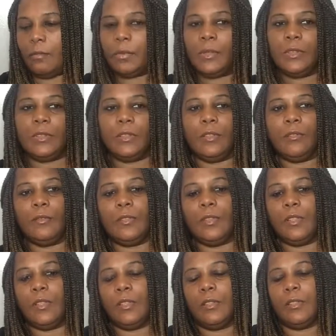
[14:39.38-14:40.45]
Please don't
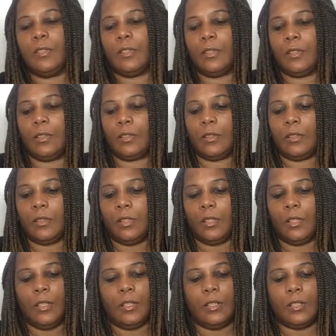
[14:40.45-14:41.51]
fall.
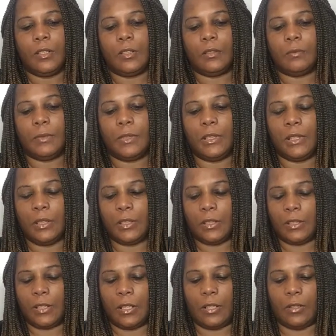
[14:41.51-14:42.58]
Because my
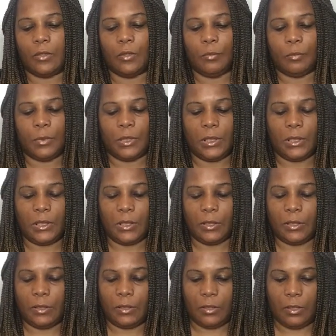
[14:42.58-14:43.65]
desk got an opening in
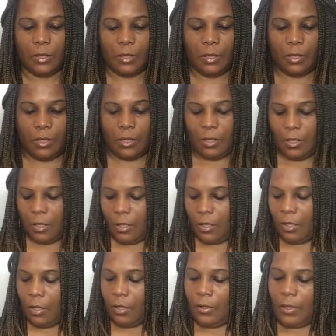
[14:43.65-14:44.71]
it.
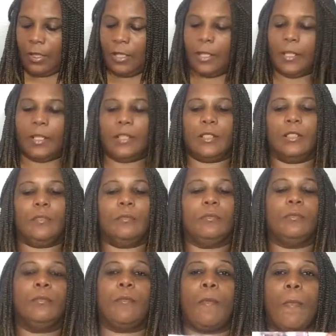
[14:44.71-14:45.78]
Okay, I got
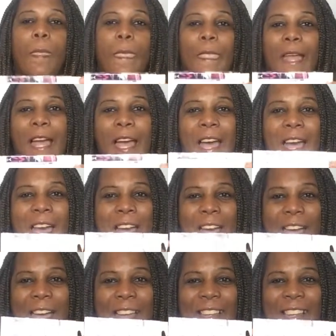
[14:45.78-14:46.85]
some
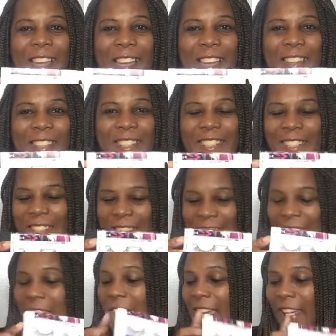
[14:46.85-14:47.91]
eyelashes.
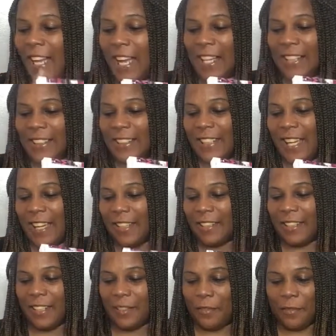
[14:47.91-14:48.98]
Guys, I
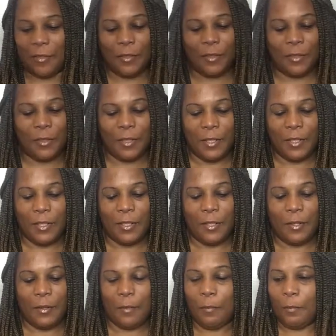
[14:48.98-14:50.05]
never
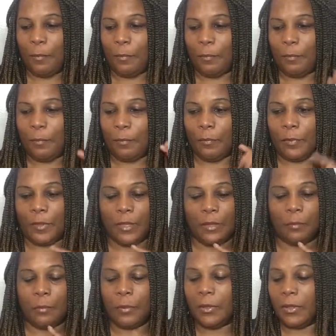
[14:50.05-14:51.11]

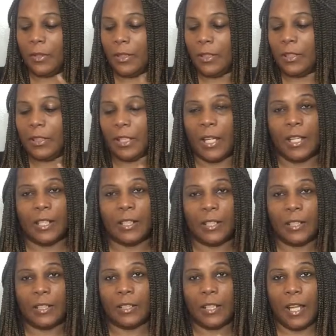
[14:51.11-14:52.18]
can put these
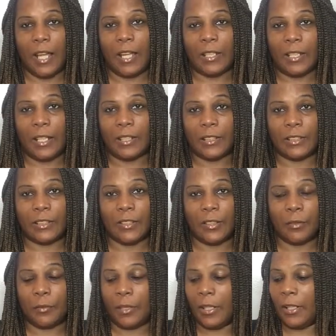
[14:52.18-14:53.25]
eyelashes
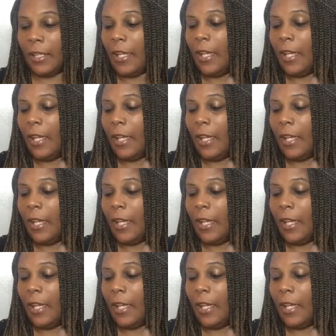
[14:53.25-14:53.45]
on right.